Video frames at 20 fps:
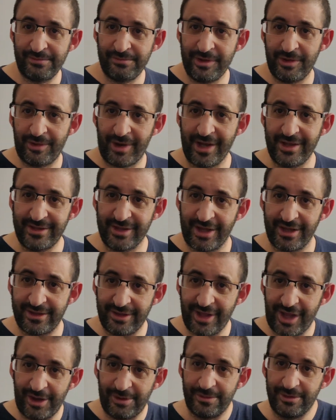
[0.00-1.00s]
be right, and
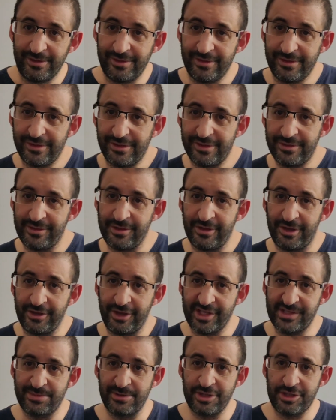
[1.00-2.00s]
now the
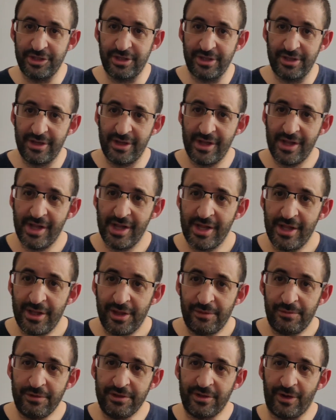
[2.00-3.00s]
Lambda expression
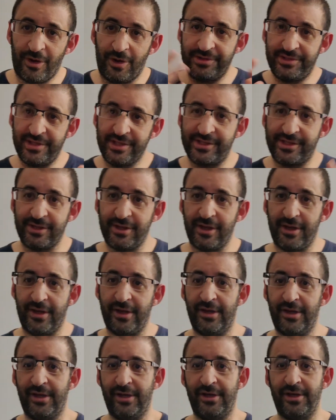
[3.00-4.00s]
with all this
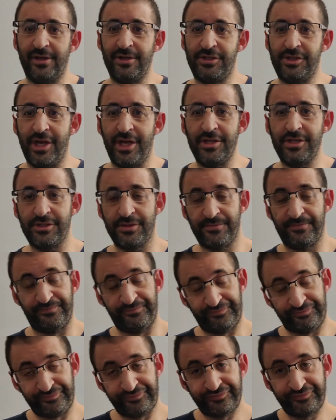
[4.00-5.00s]
change.
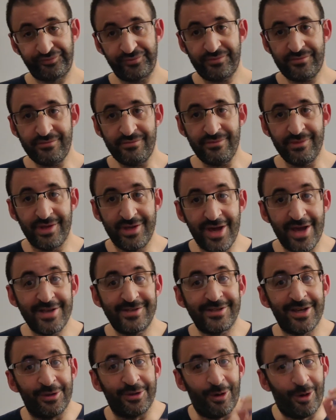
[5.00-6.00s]

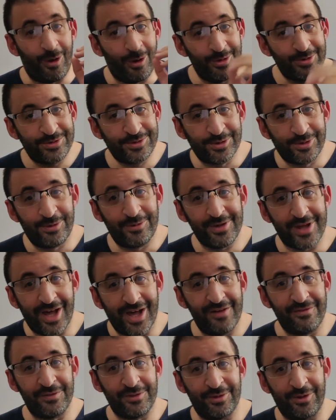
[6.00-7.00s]
Yes, and also we
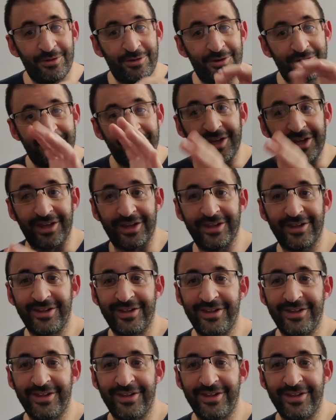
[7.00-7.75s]
have another thing.